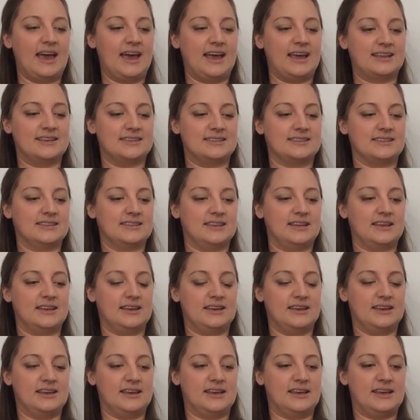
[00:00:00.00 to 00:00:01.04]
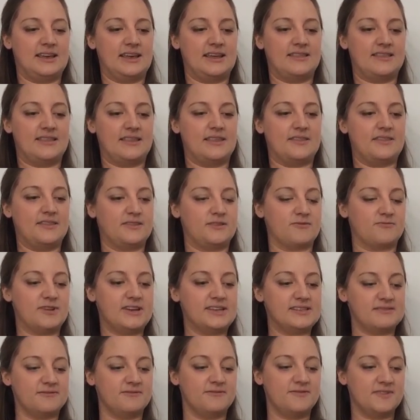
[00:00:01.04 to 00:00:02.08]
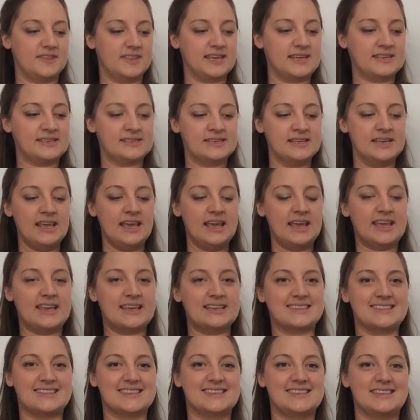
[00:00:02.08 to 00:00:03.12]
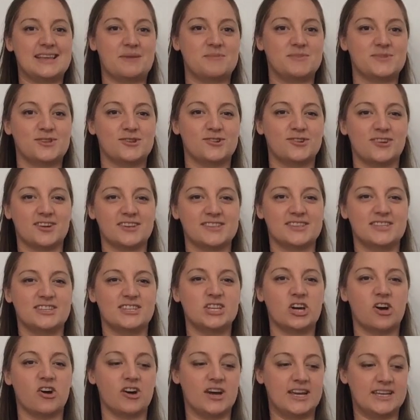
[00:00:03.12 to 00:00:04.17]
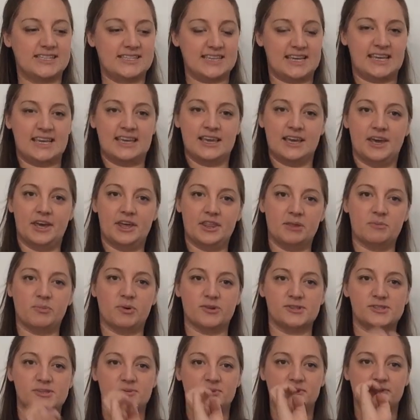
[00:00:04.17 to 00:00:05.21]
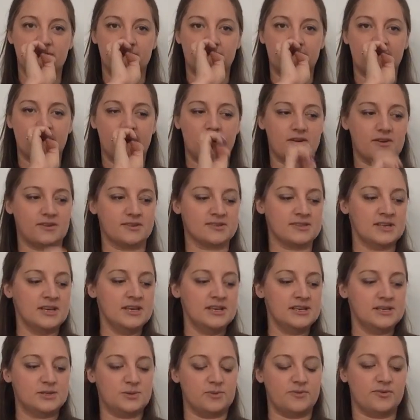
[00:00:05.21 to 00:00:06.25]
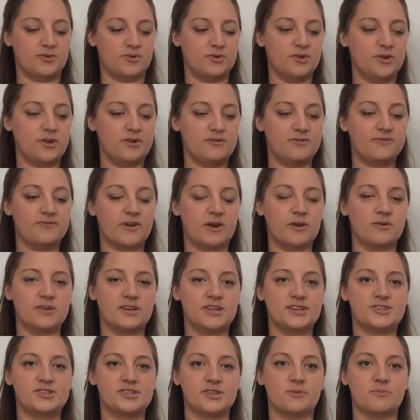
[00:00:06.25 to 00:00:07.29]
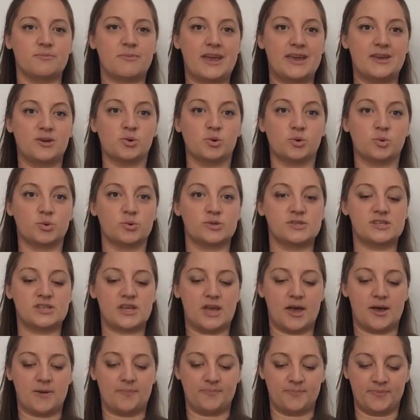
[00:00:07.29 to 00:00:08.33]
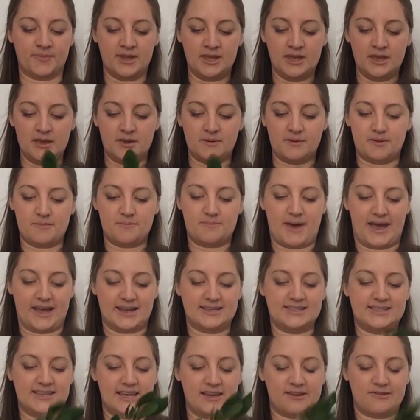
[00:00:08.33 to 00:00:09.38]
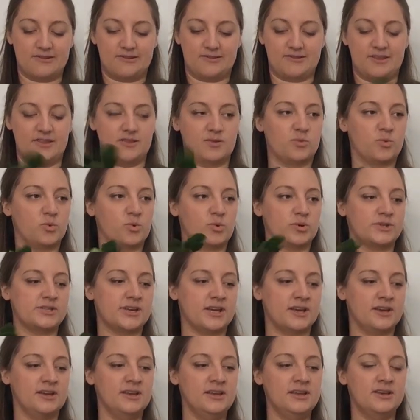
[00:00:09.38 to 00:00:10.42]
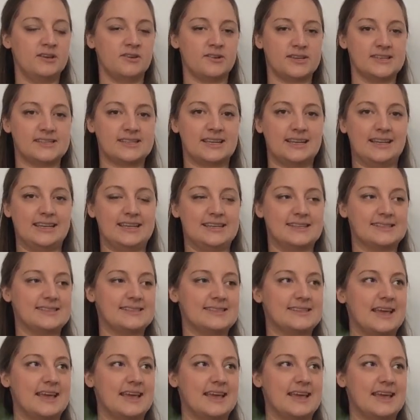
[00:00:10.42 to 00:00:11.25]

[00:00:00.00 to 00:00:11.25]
and the reason for this is the stems look nice and tidy at the bottom of the vase, so we've got no foliage that may cause bacteria in the water, nice clean